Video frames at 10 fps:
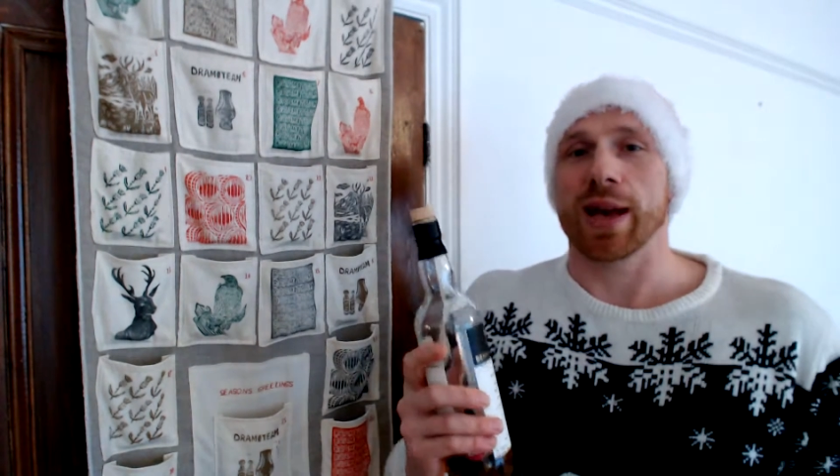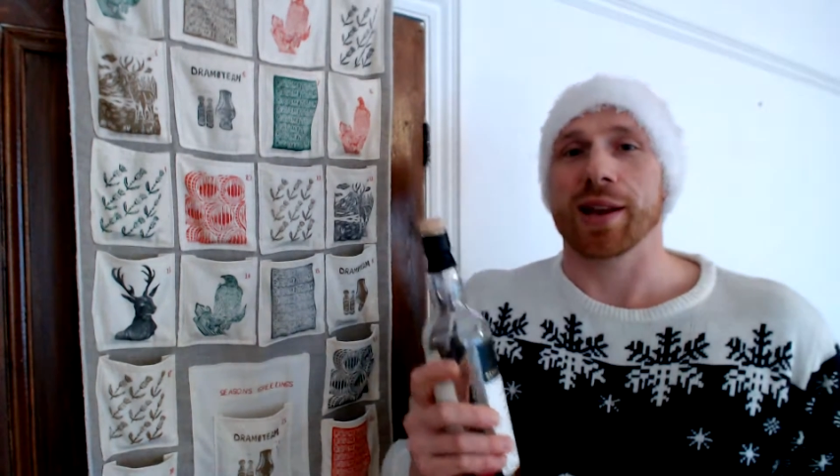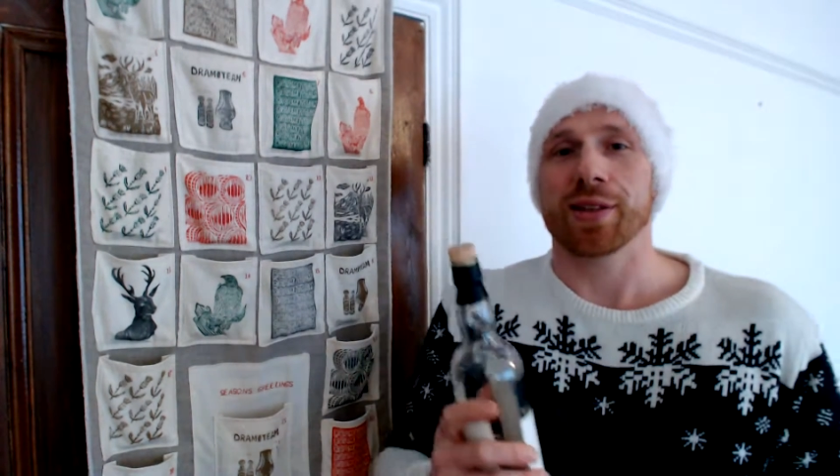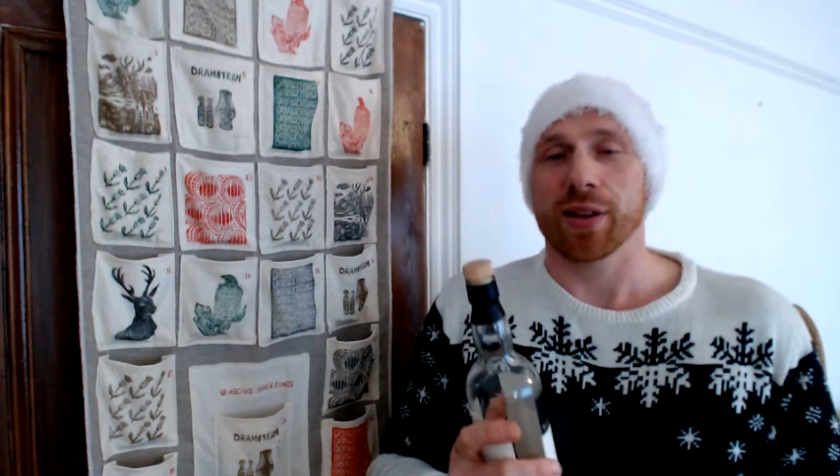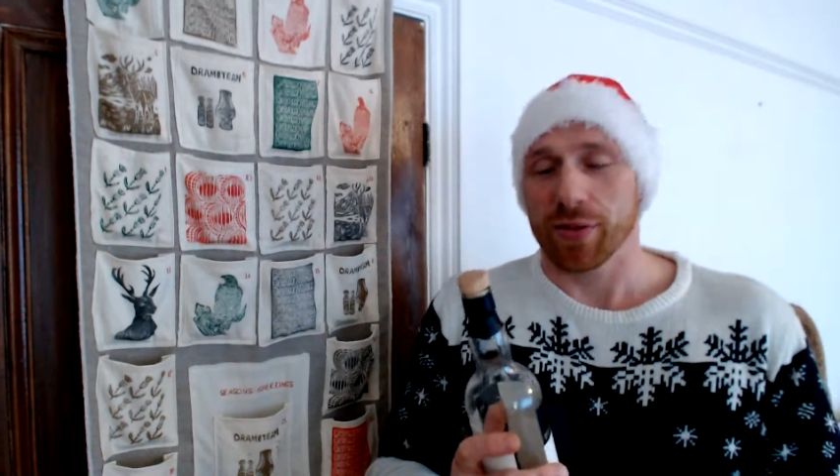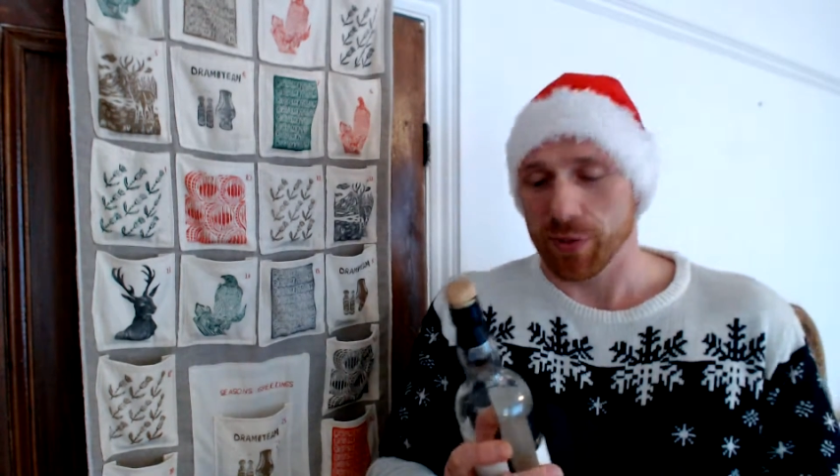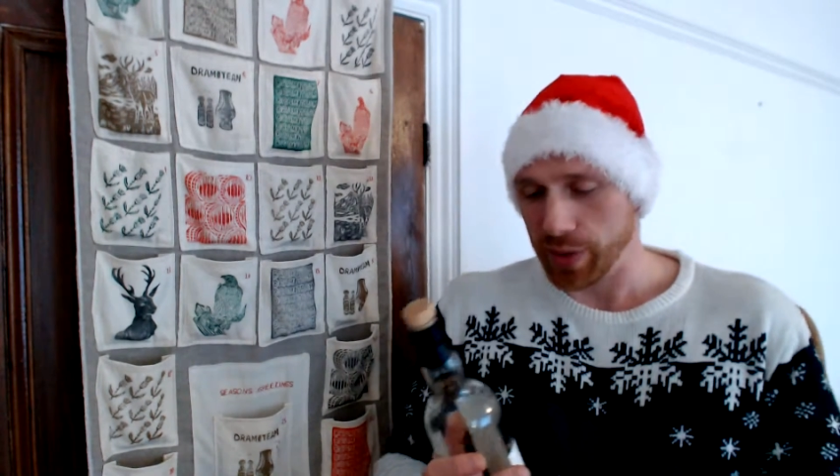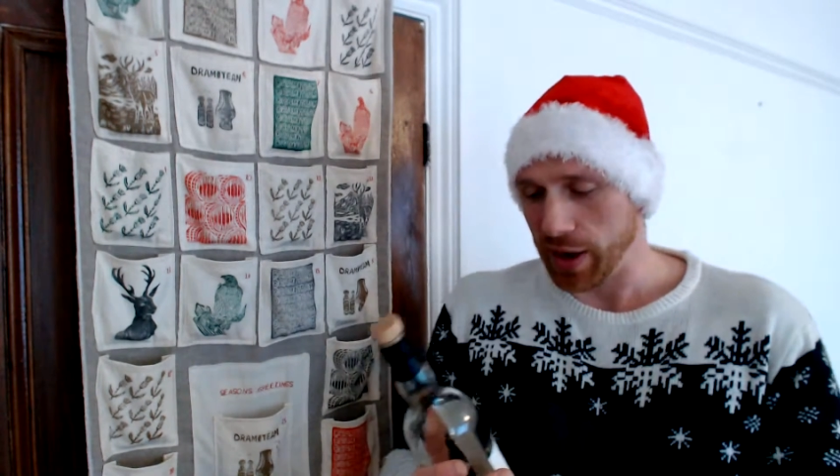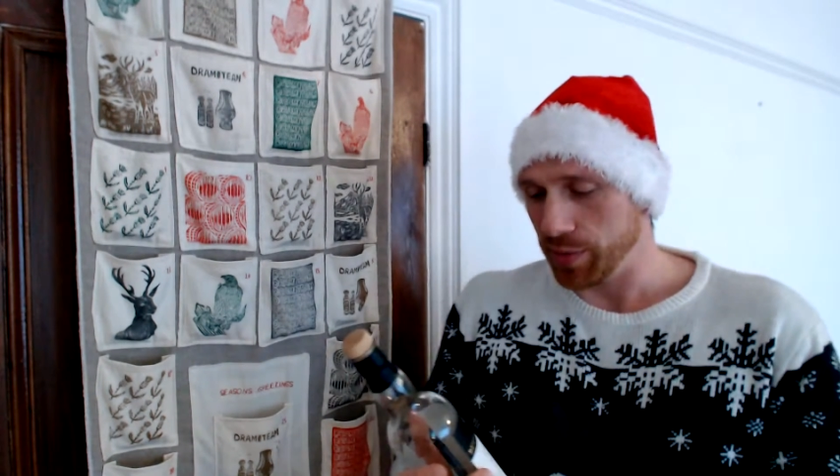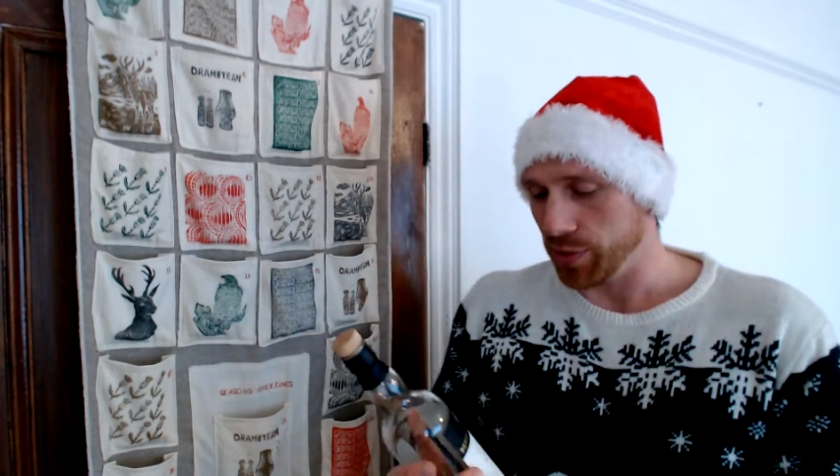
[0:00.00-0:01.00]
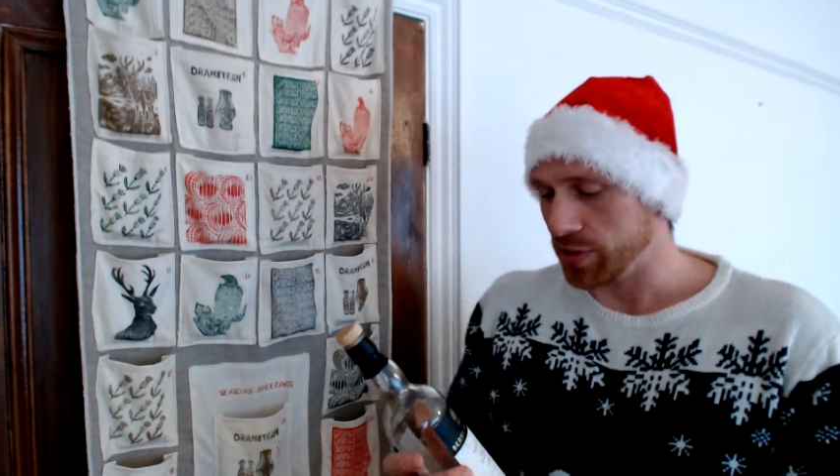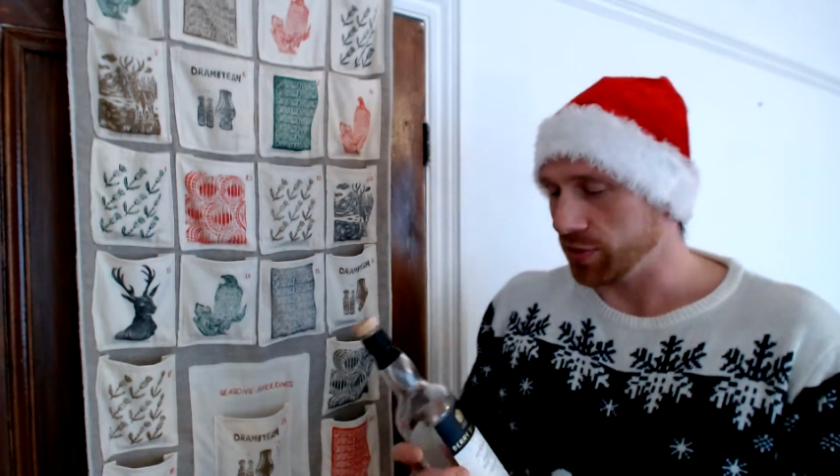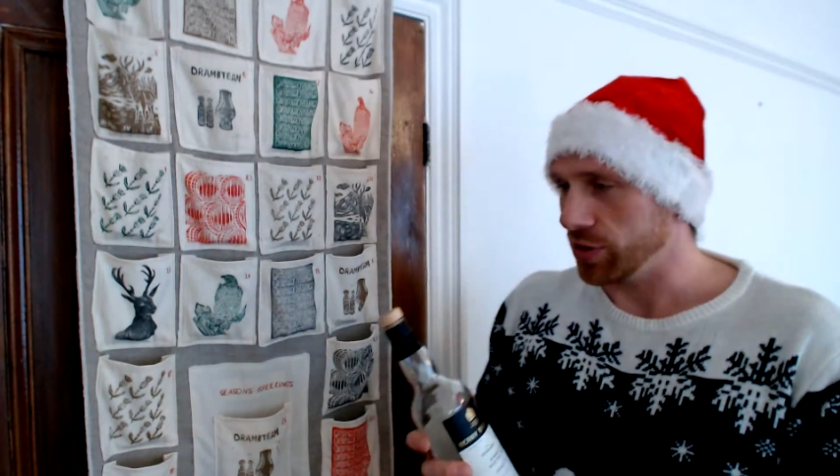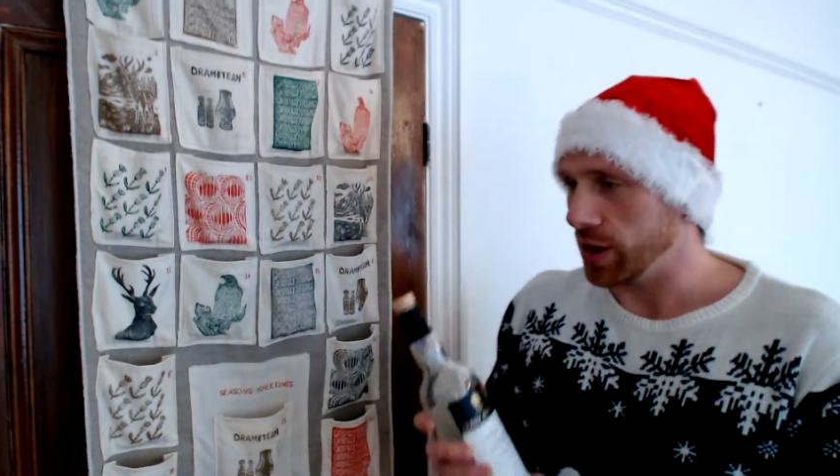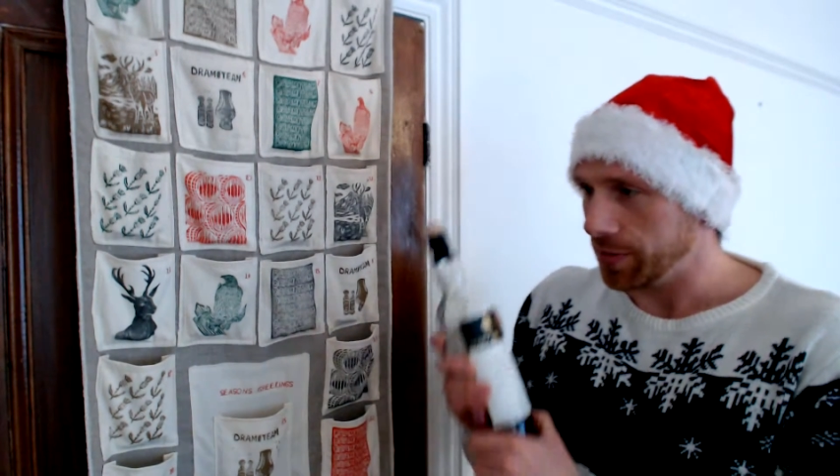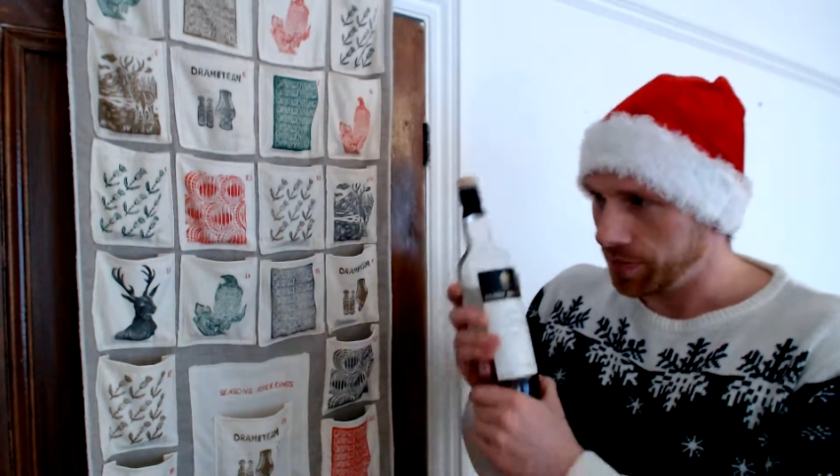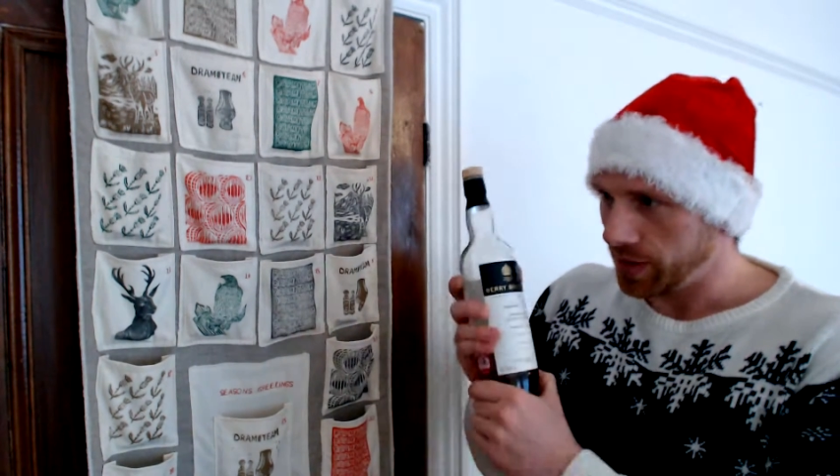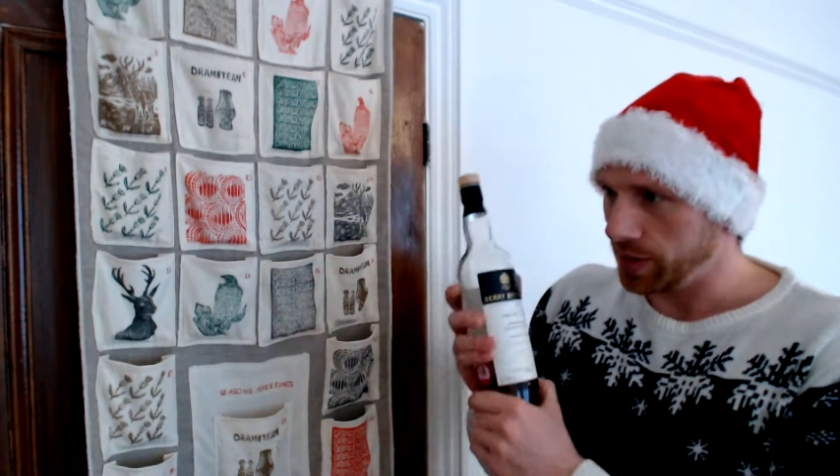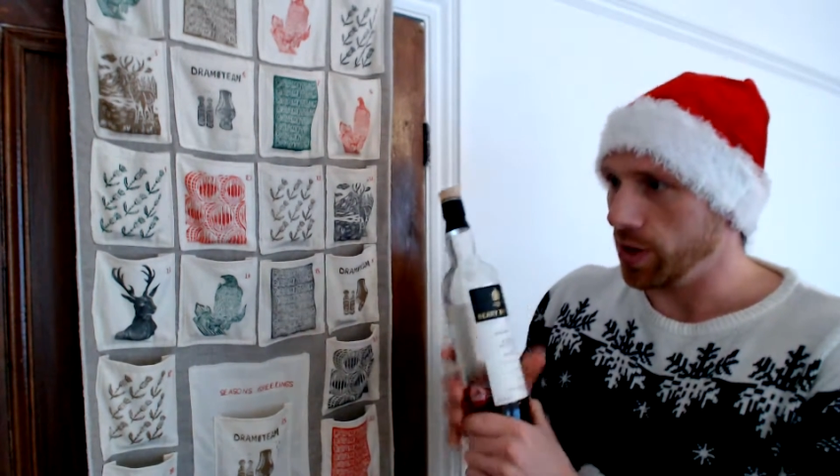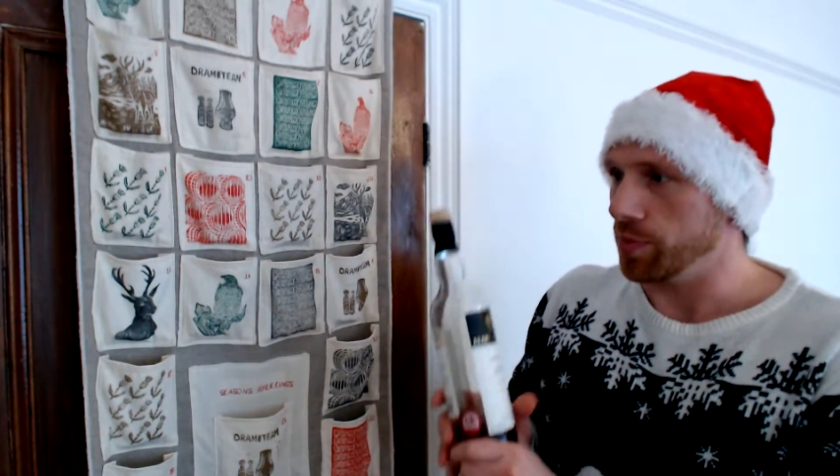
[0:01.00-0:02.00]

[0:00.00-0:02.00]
anything from Berry Brothers and Rudd, their own